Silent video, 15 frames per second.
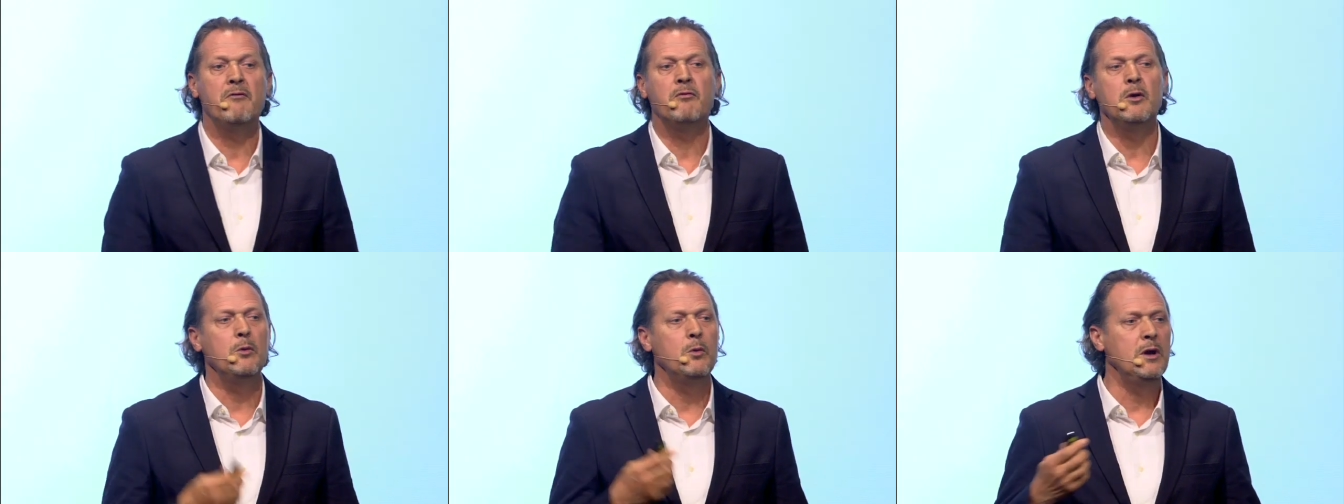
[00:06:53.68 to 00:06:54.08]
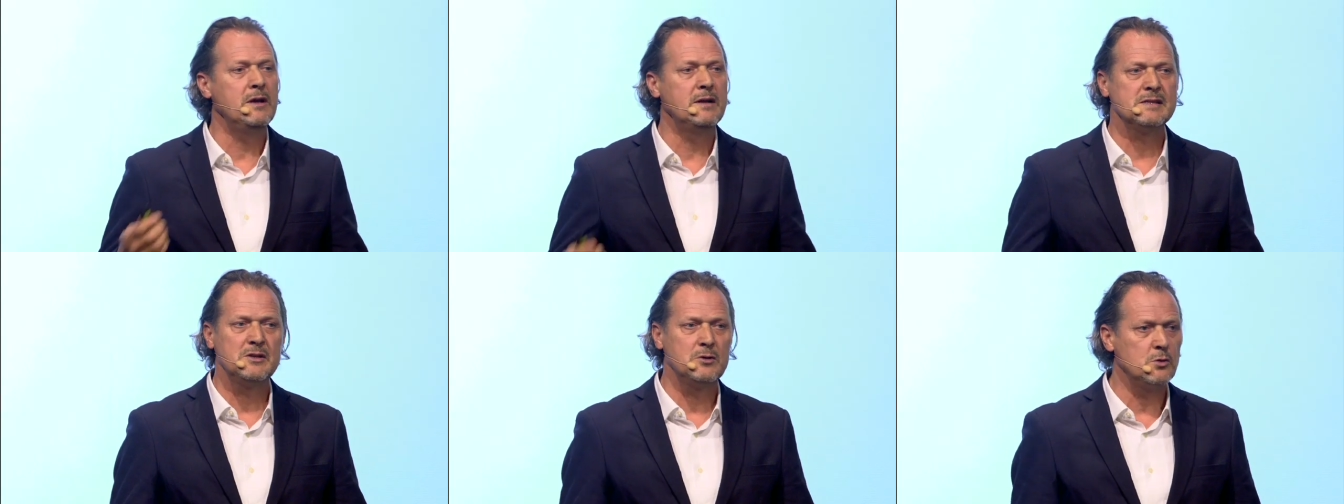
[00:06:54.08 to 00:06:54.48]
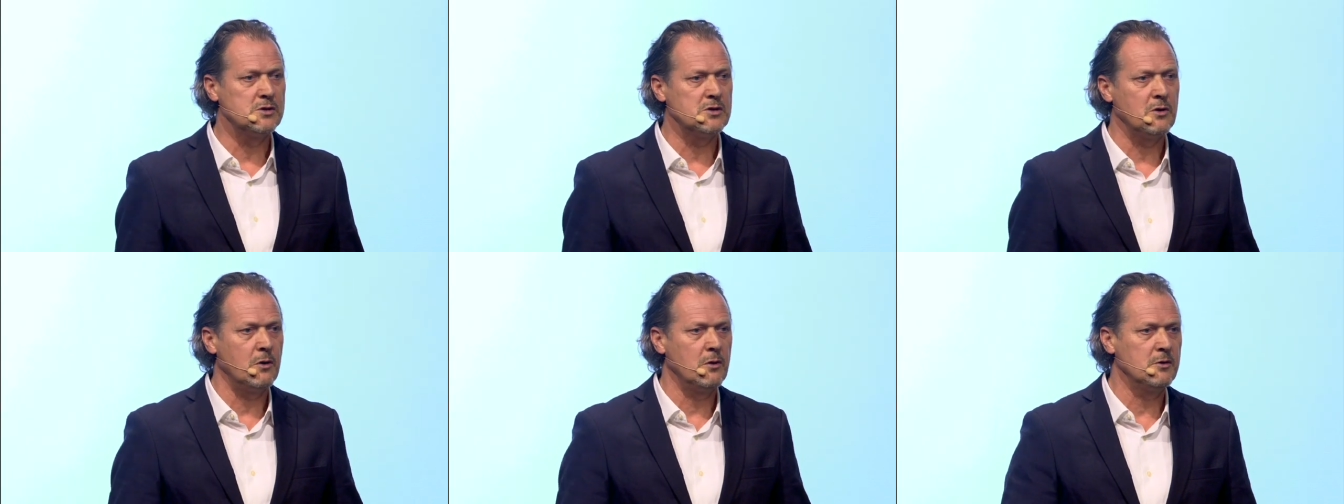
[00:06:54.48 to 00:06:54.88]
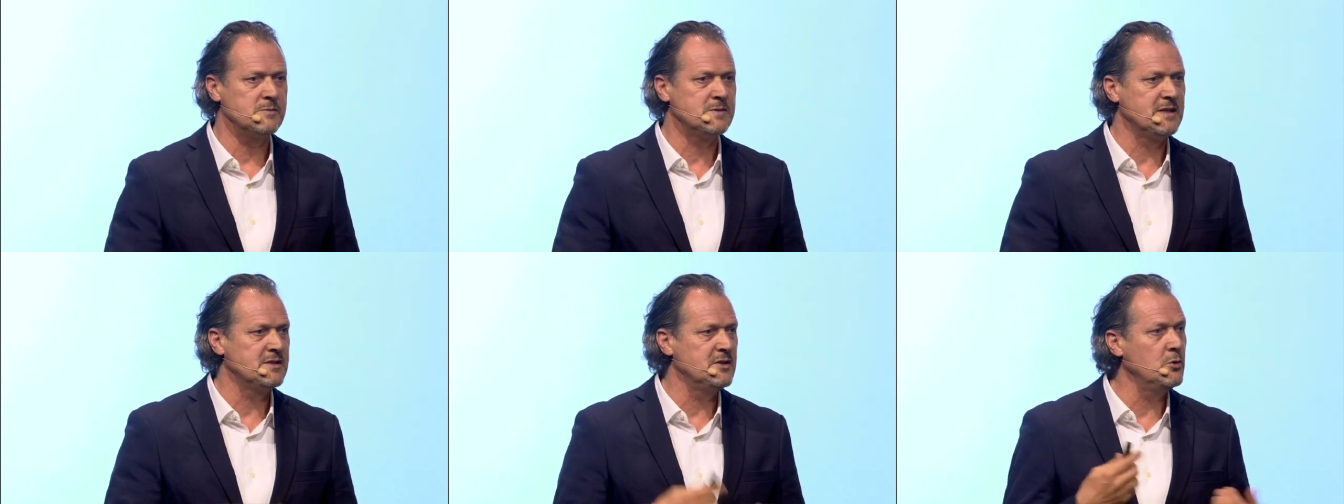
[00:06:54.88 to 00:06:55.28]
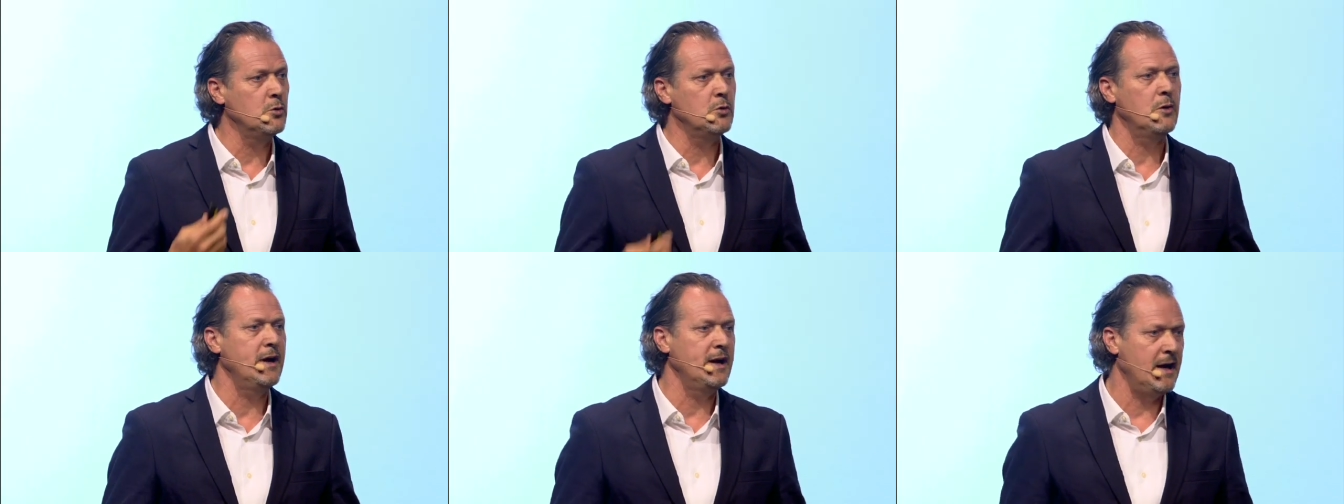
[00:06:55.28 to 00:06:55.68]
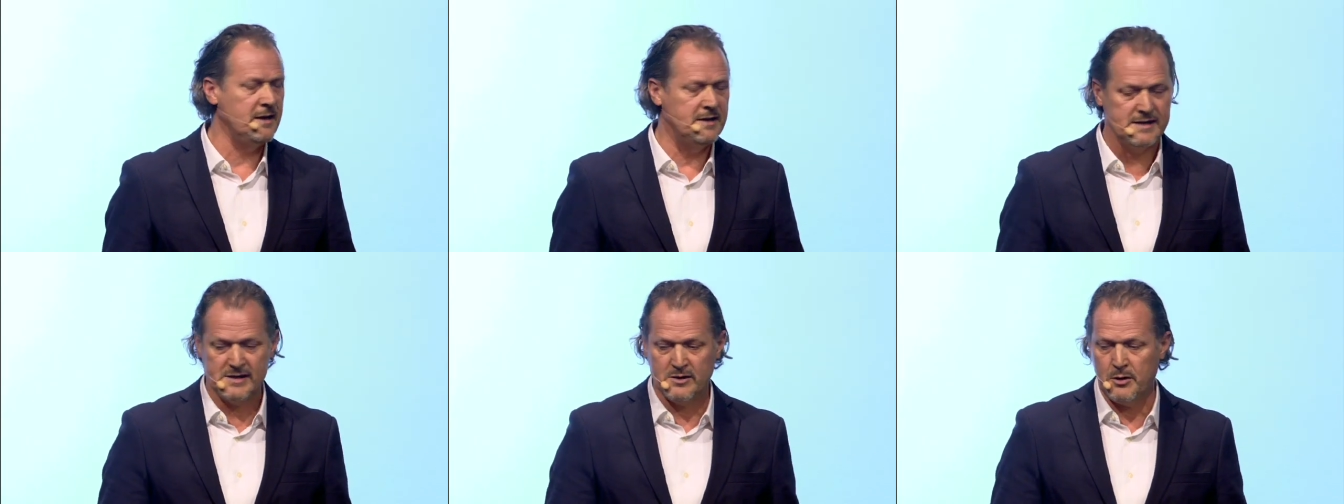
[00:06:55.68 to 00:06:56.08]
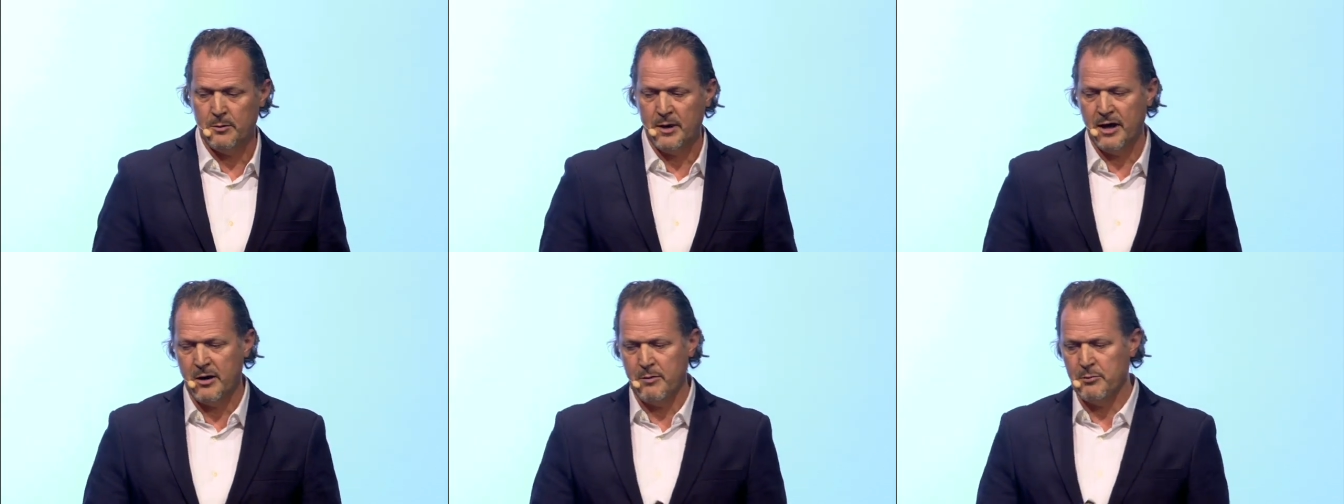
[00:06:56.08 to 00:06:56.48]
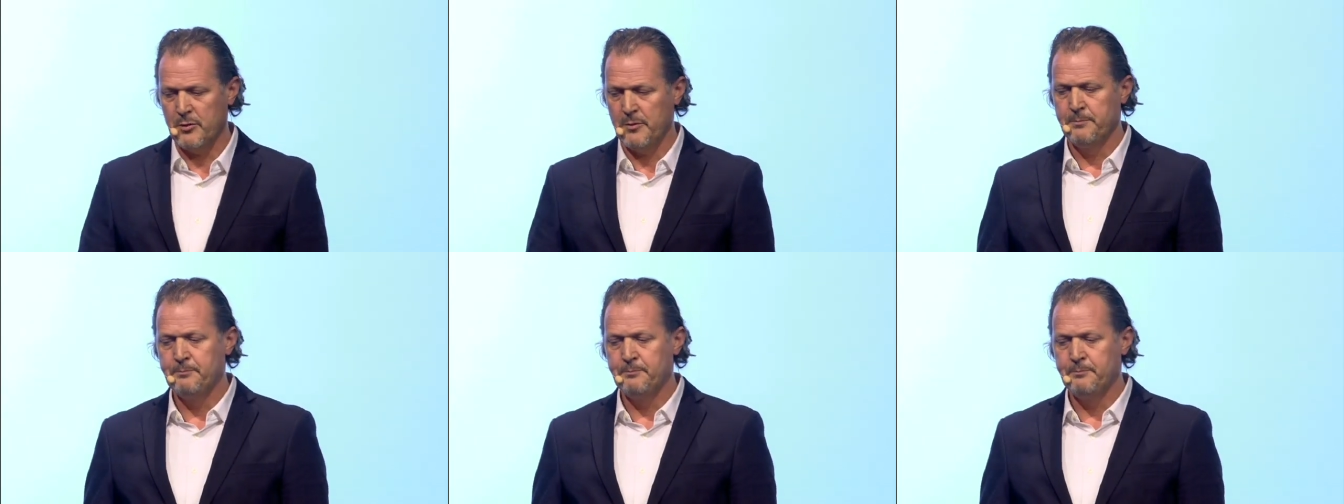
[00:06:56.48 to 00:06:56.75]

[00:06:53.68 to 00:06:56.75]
Every week there's new startups, there's new great ideas coming up.